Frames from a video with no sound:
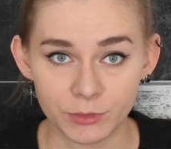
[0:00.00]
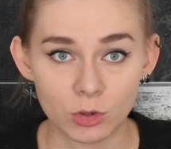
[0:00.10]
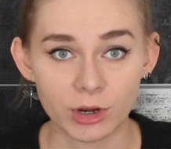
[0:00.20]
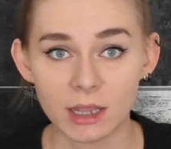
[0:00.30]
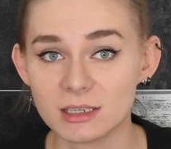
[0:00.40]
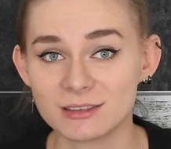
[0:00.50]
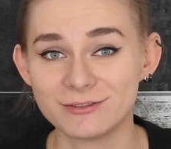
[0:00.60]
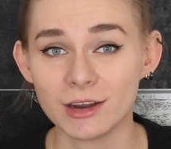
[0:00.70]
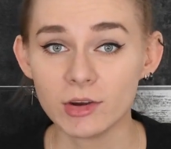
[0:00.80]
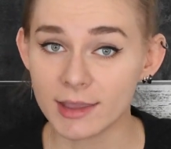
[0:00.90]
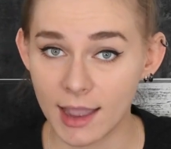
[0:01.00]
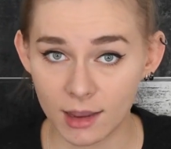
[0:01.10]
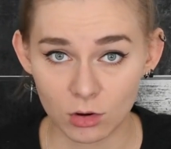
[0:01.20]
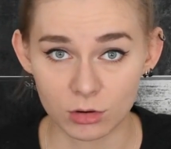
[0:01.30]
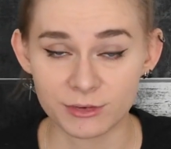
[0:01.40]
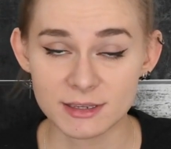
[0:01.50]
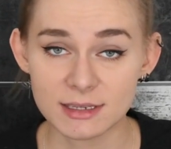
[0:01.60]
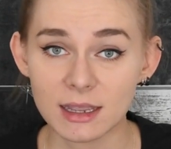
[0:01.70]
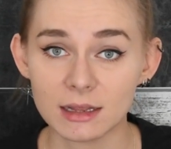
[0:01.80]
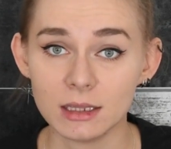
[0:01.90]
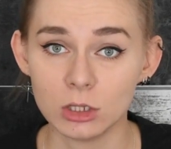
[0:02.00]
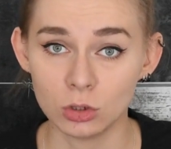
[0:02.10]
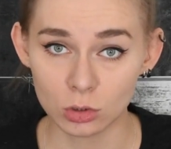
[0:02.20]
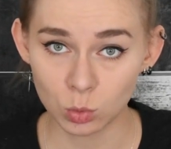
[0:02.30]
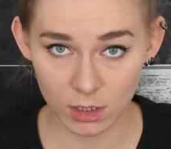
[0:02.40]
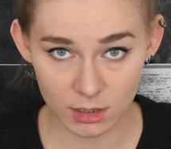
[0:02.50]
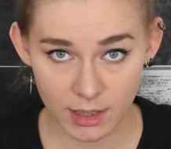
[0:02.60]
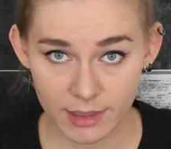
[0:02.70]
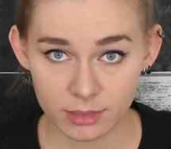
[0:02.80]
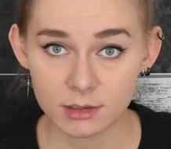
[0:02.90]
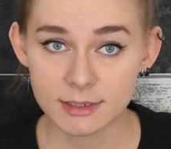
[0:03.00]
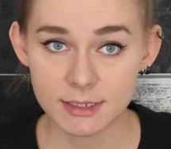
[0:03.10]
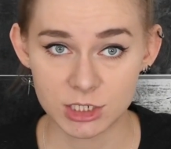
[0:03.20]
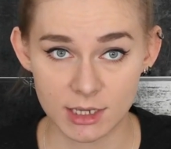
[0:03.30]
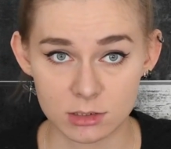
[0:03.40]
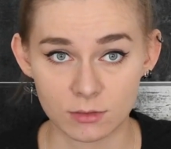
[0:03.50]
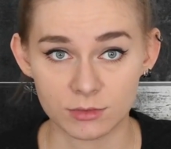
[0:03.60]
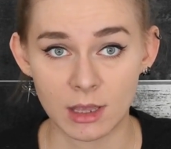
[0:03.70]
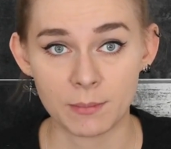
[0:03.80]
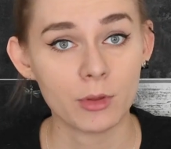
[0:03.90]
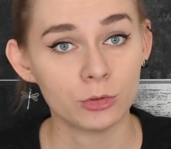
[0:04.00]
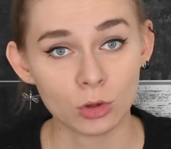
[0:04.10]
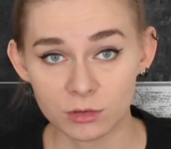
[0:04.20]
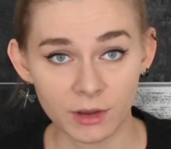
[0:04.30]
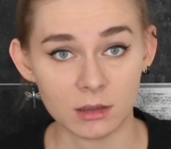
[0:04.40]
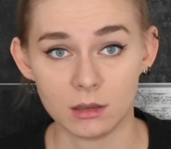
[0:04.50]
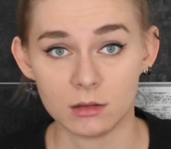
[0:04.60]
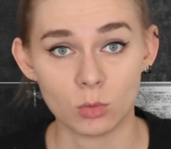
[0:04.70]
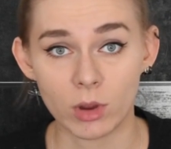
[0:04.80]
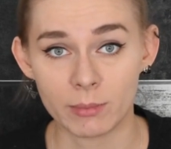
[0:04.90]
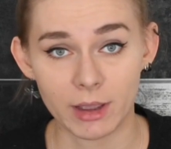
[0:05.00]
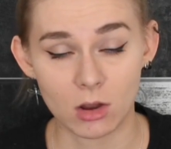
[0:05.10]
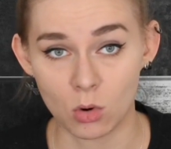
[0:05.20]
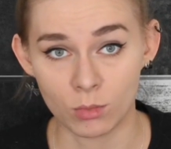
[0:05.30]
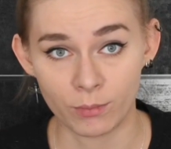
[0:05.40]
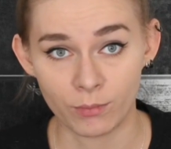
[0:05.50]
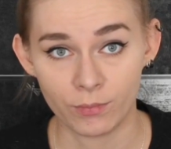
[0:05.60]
your cat is very young or physically not well, there is a chance of them not finding their way back home.